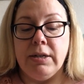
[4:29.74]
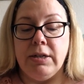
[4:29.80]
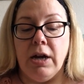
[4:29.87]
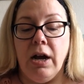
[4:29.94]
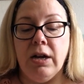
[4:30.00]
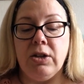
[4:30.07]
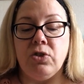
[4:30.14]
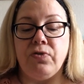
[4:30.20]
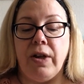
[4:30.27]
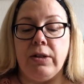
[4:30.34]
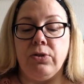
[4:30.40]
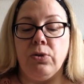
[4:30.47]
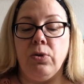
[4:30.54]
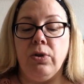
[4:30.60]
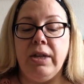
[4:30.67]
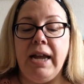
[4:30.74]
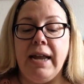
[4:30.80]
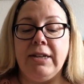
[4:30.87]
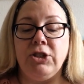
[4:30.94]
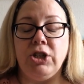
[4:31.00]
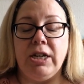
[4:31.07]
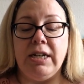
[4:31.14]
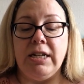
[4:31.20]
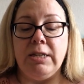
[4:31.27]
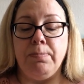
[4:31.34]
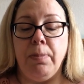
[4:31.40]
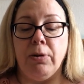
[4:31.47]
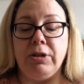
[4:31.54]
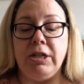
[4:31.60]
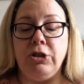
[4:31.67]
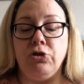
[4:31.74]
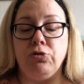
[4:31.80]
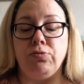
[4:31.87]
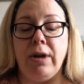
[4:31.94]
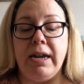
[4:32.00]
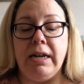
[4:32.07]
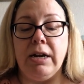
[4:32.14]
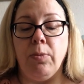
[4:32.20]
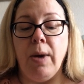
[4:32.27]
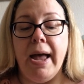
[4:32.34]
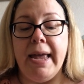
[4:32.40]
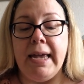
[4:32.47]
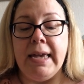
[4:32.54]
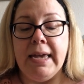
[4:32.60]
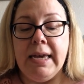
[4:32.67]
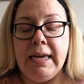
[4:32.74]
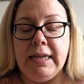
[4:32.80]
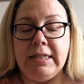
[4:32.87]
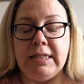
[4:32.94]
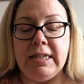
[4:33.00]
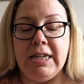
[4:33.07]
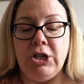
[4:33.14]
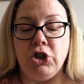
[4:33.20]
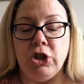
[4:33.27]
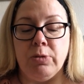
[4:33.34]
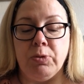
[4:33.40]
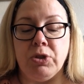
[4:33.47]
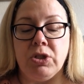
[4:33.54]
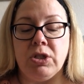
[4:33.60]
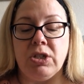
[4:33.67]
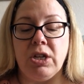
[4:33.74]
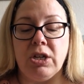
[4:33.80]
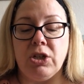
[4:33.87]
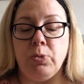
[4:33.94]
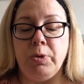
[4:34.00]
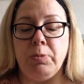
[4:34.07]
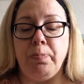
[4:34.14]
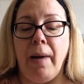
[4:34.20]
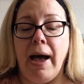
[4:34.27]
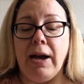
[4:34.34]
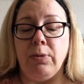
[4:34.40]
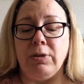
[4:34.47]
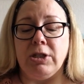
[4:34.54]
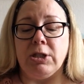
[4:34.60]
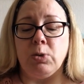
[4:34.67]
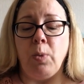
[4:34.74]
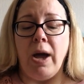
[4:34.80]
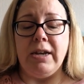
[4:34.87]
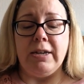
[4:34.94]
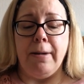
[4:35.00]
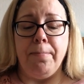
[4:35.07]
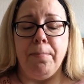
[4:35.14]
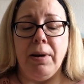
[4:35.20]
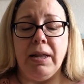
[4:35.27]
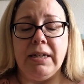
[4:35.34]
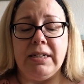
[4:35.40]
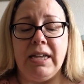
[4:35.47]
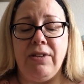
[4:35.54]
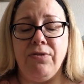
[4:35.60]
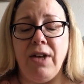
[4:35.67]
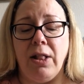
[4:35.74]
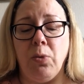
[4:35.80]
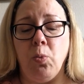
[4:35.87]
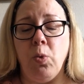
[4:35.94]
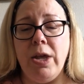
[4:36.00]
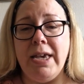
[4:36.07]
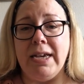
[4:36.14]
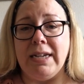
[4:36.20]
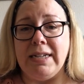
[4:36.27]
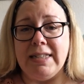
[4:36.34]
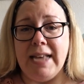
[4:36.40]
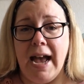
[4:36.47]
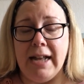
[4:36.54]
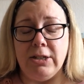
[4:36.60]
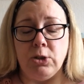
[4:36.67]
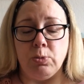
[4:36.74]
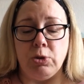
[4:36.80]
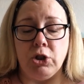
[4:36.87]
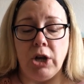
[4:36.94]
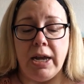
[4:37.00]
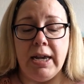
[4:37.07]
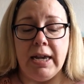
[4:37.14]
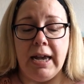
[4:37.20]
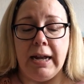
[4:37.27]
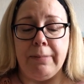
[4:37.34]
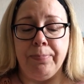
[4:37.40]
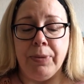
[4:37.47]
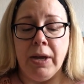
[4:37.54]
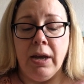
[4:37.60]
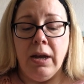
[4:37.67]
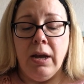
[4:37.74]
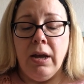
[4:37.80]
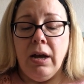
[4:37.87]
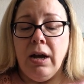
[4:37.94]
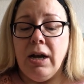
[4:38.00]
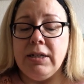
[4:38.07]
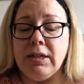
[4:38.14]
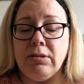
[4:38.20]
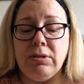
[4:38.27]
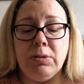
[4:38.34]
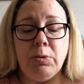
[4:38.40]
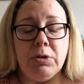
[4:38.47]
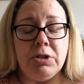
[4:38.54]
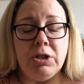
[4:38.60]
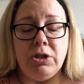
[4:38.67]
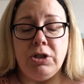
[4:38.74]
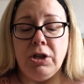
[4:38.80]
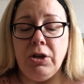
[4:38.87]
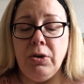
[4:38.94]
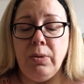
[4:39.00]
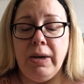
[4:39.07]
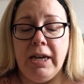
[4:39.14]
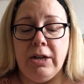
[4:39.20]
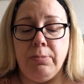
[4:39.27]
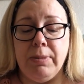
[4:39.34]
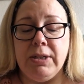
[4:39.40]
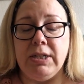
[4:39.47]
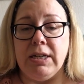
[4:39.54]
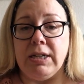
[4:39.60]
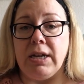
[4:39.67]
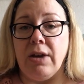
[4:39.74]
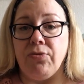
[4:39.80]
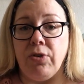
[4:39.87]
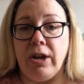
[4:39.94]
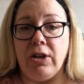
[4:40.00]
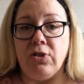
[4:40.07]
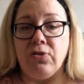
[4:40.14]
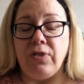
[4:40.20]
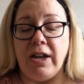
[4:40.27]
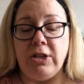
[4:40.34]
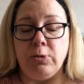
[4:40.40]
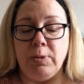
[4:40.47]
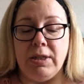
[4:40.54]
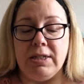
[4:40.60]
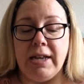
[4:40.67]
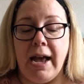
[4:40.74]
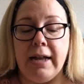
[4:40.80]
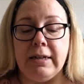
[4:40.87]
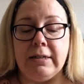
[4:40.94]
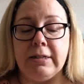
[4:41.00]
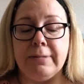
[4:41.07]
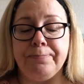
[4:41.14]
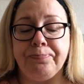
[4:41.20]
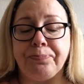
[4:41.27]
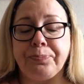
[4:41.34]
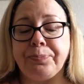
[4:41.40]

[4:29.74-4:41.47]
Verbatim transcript: Darkus felt all the energy in his body drain away. His t shirt was stuck to his back with sweat and blood. He felt weak and his hands were shaking. I don't know what to do, he admitted, covering his face with his hands.